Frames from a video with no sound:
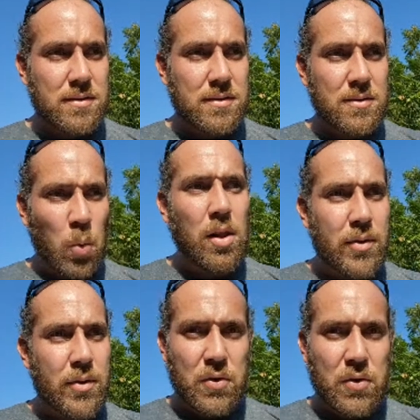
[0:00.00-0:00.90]
well
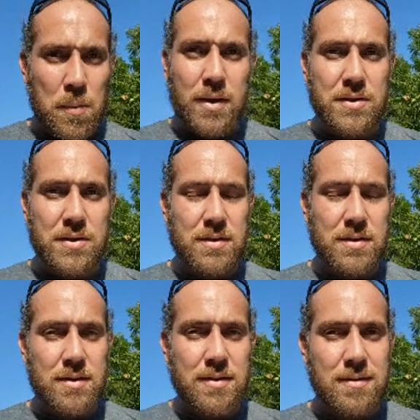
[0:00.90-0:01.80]
over 2
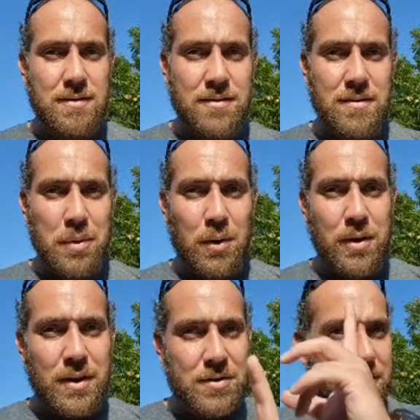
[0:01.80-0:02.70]
months. The
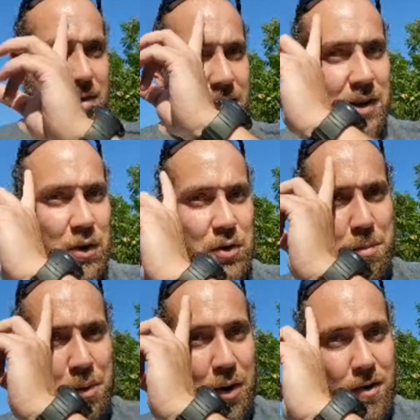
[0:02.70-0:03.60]
buildings continued
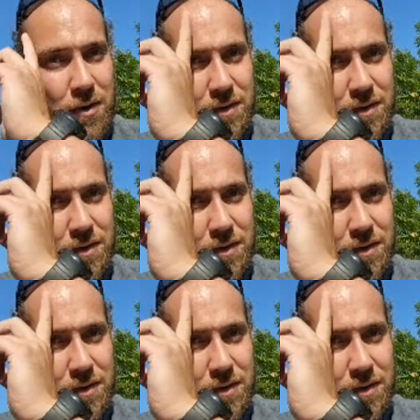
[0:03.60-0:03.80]
to burn.